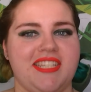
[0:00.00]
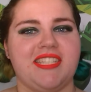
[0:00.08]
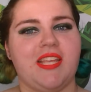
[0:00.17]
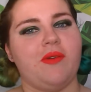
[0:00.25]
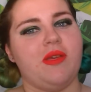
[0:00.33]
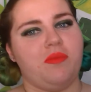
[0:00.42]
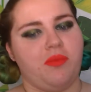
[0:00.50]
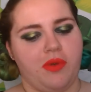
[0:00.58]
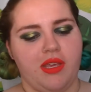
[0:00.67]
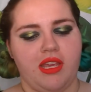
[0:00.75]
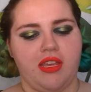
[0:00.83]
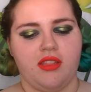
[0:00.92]
is how we
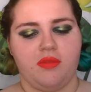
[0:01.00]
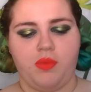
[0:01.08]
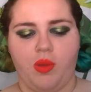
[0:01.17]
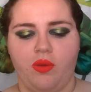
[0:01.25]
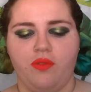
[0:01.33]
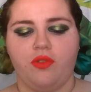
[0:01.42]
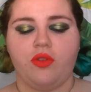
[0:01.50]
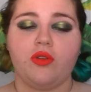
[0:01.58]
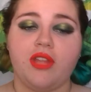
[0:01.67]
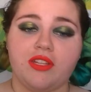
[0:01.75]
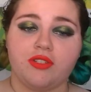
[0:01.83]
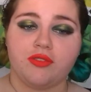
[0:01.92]
bring the beautiful
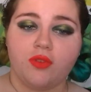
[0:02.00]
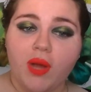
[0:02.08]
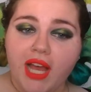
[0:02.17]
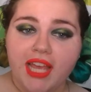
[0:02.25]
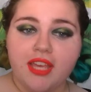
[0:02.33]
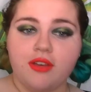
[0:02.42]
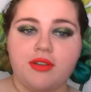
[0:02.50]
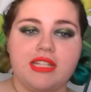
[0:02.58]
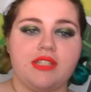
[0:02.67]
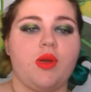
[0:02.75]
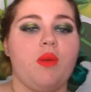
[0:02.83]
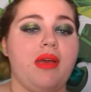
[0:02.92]
nature of Ohio
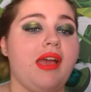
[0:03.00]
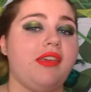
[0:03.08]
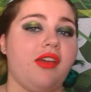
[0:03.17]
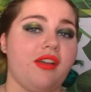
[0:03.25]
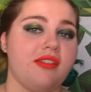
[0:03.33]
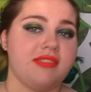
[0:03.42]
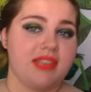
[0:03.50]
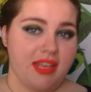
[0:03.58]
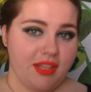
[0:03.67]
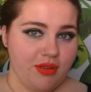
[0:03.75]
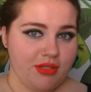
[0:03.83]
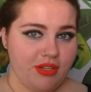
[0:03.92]
into our backyards and
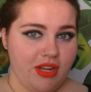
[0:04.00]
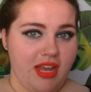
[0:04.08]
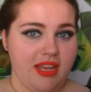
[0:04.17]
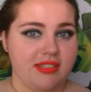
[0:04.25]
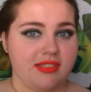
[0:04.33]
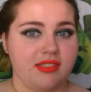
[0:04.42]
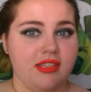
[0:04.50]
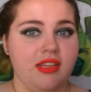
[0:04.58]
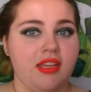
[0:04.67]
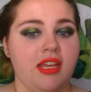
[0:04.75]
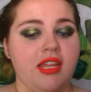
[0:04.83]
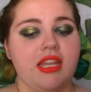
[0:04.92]
closer to us.
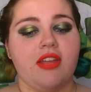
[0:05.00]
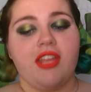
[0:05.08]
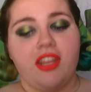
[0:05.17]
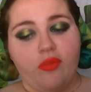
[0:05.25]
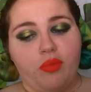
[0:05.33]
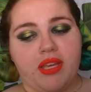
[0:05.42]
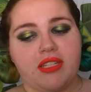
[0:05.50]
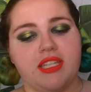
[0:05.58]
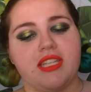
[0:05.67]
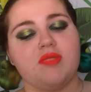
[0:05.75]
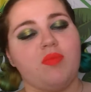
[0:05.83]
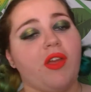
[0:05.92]
Now, native
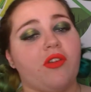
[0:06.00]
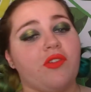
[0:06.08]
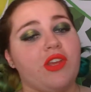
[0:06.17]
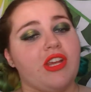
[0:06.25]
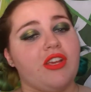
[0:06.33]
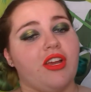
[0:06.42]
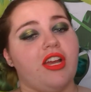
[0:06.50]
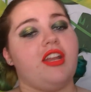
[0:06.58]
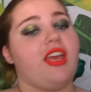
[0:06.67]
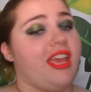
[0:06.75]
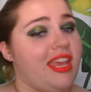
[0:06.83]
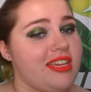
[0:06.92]
planting is better for your yard
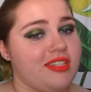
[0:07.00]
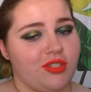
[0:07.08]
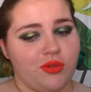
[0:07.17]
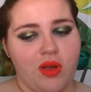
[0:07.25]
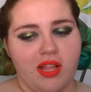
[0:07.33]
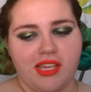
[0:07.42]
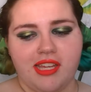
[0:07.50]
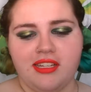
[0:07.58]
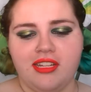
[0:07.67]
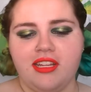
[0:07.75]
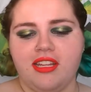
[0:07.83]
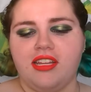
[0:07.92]
and your wallet.
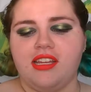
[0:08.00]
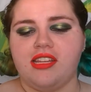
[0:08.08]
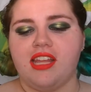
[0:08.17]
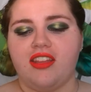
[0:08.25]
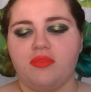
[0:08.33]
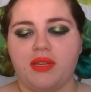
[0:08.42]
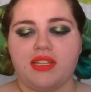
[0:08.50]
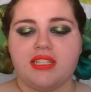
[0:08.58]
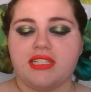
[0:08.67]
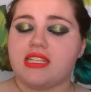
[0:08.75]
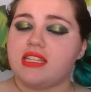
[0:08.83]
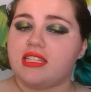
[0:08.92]
Native
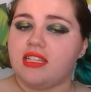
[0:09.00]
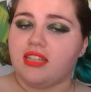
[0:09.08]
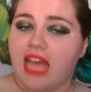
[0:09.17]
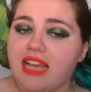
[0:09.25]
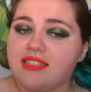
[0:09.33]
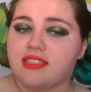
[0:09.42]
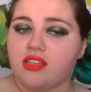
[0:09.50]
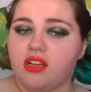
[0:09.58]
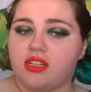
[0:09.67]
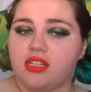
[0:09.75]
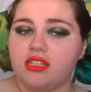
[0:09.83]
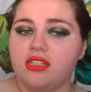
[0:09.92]
planting lasts
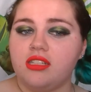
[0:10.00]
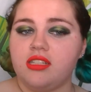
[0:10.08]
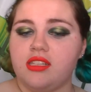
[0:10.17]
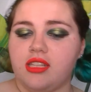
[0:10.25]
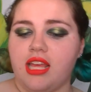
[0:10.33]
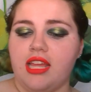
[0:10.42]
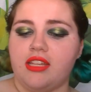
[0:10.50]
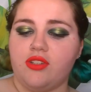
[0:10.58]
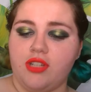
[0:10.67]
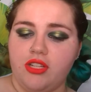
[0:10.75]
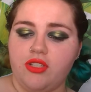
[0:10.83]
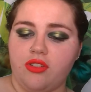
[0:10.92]
longer than
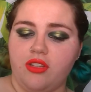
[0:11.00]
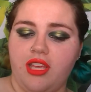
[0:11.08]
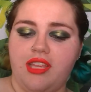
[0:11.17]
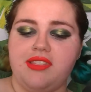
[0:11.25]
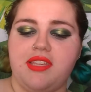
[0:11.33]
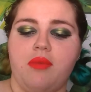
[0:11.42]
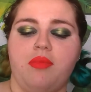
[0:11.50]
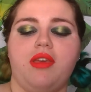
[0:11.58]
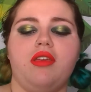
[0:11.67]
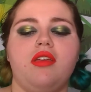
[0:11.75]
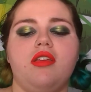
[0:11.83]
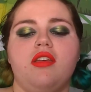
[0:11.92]
traditional
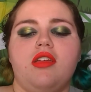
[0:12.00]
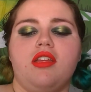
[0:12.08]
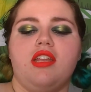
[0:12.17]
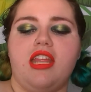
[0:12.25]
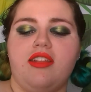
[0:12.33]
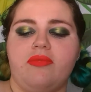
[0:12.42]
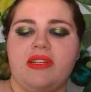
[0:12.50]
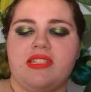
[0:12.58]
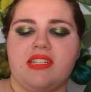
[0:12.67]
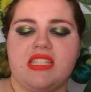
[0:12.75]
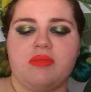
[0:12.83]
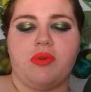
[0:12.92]
landscaping. Native
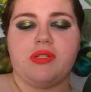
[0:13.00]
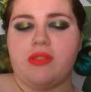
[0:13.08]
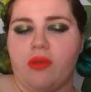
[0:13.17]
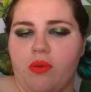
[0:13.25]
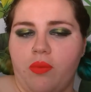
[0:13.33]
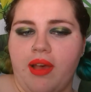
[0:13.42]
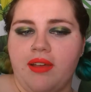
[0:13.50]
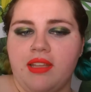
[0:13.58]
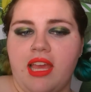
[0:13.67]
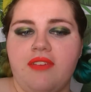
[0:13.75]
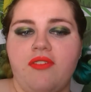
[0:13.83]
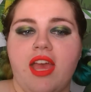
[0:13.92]
planting supports local
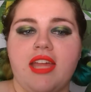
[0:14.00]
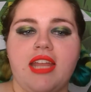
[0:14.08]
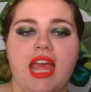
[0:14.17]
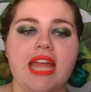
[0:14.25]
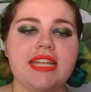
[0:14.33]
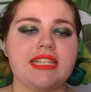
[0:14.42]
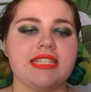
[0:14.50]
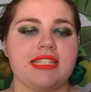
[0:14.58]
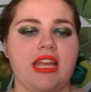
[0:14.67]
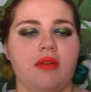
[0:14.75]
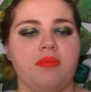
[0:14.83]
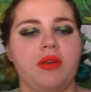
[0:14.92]
wildlife, and any
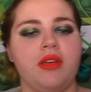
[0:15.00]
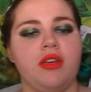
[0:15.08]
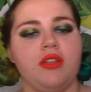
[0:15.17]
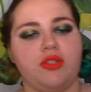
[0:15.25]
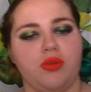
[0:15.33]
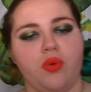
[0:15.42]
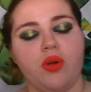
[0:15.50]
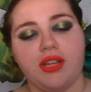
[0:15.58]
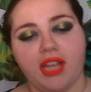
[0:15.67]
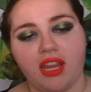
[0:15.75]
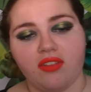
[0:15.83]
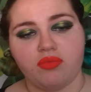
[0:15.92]
step toward
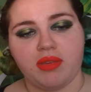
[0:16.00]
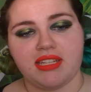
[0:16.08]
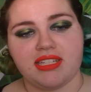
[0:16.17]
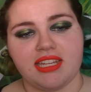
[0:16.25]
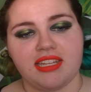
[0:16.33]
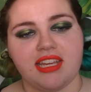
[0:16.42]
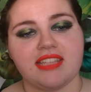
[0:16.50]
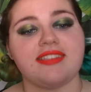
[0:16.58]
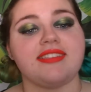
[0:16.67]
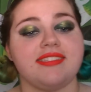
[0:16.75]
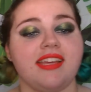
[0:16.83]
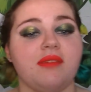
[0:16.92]
native planting is a
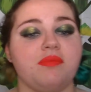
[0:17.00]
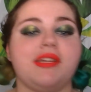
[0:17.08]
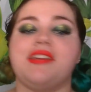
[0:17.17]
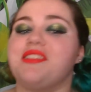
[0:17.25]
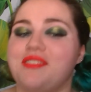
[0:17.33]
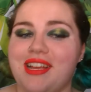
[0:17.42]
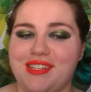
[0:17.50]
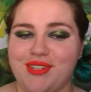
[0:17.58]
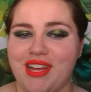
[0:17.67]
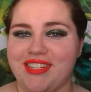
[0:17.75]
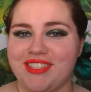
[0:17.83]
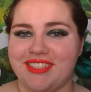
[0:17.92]
step in the right
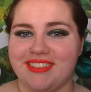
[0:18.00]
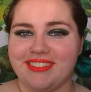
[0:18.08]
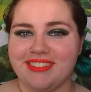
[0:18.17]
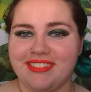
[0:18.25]
direction.